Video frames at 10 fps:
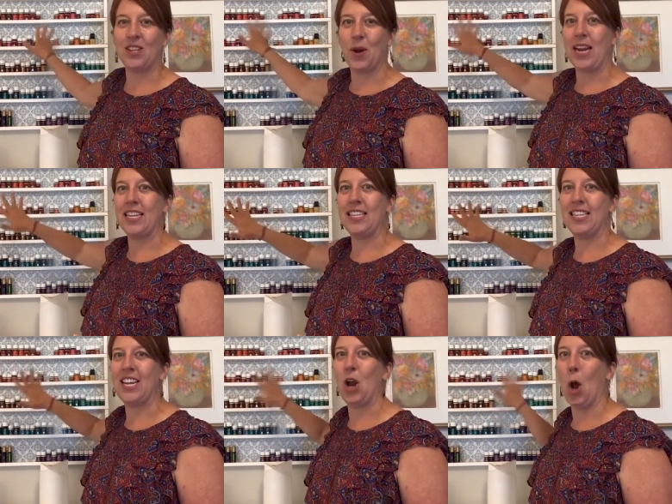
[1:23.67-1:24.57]
So I can
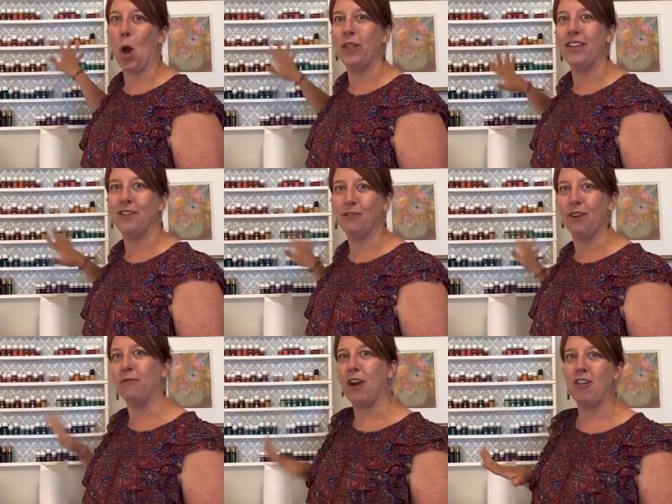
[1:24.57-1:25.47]
see all the
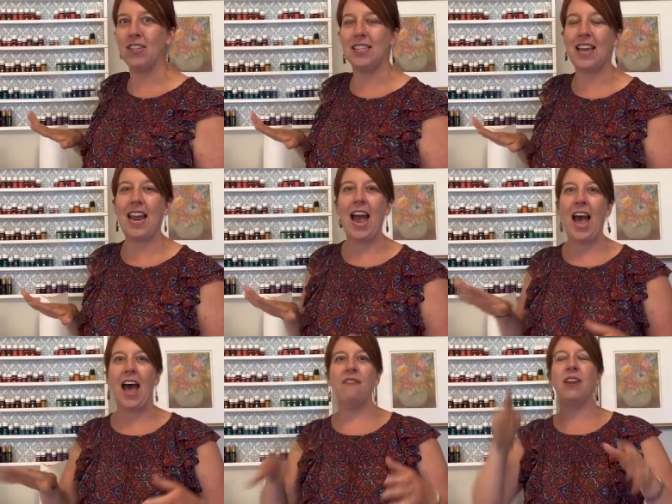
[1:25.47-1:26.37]
different fragrances I
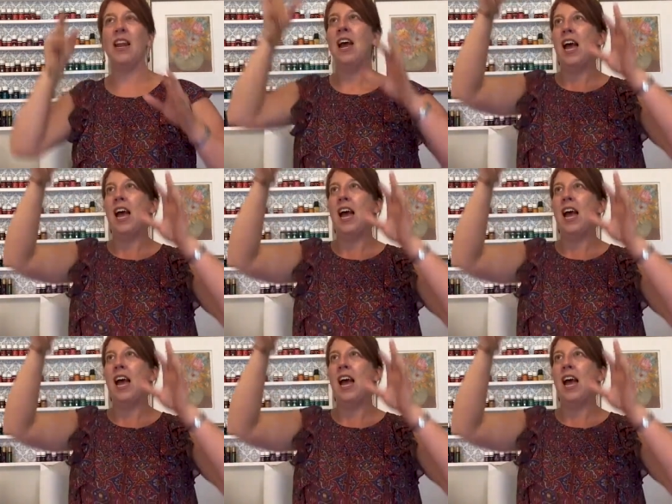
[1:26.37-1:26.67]
have, and